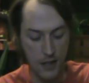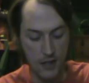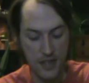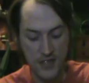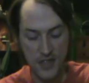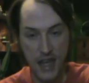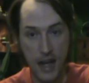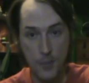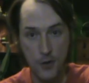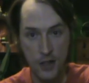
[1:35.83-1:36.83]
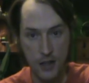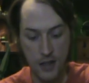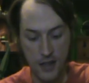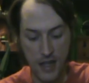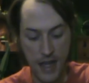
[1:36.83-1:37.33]
this camera
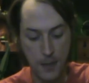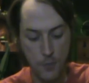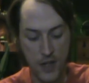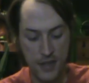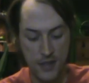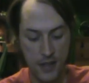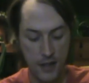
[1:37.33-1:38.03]
came with